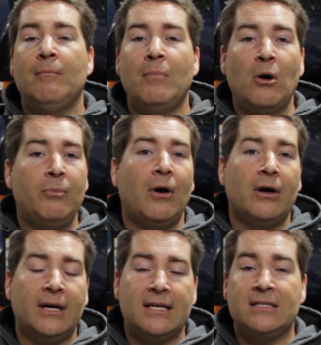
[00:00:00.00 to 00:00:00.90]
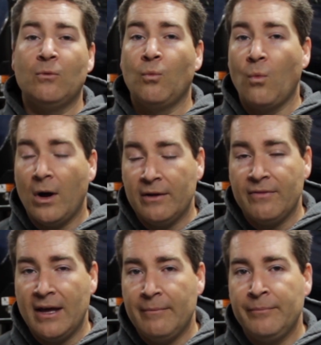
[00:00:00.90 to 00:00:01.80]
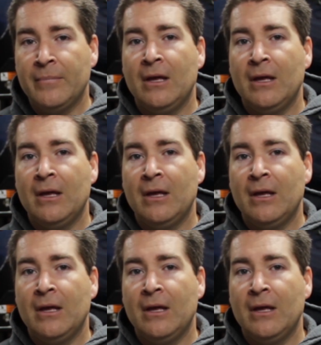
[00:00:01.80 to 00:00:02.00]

Mopar isn't one of them,